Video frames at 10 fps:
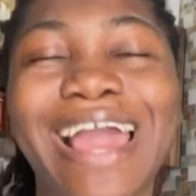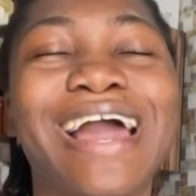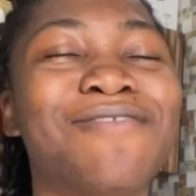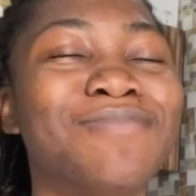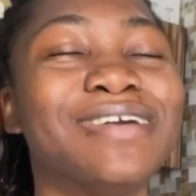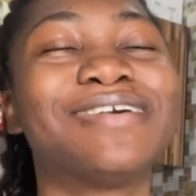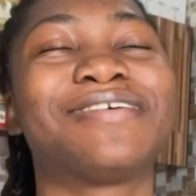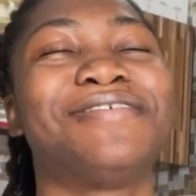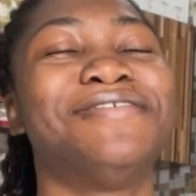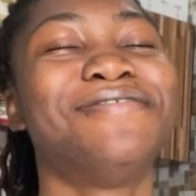I have been
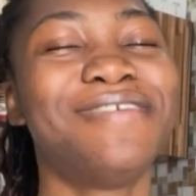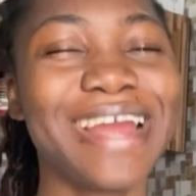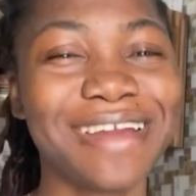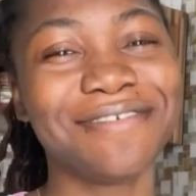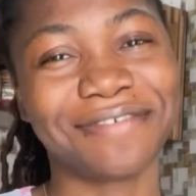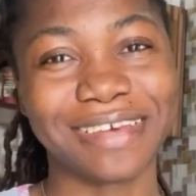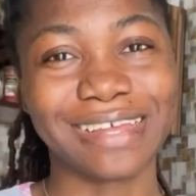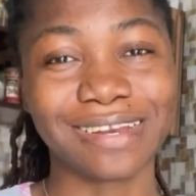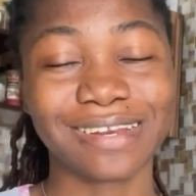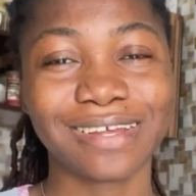
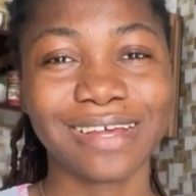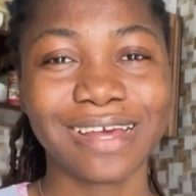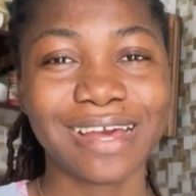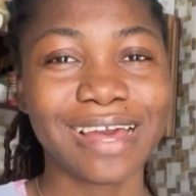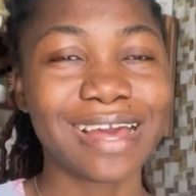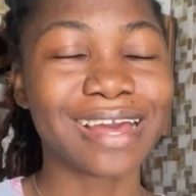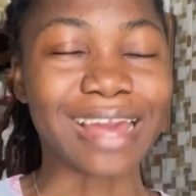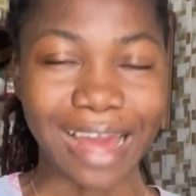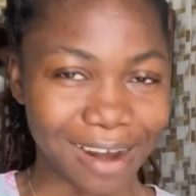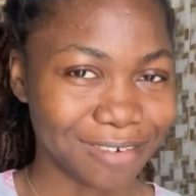craving
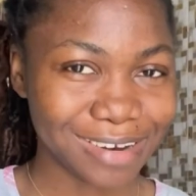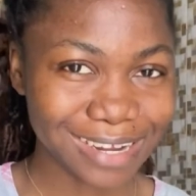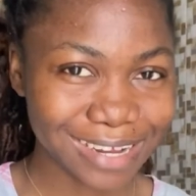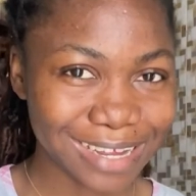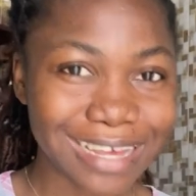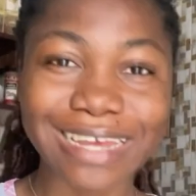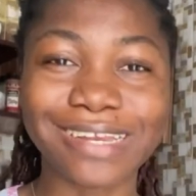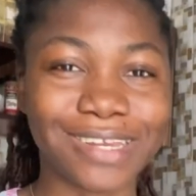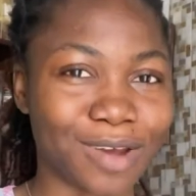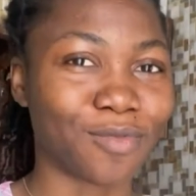garri
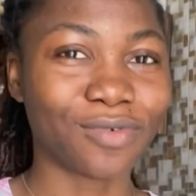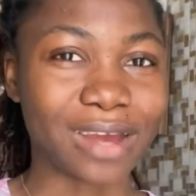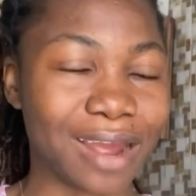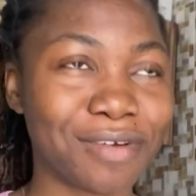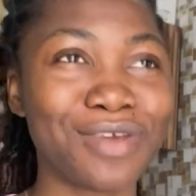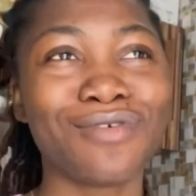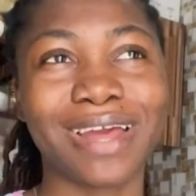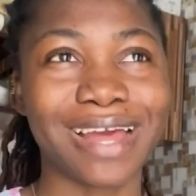Ijebu garri, you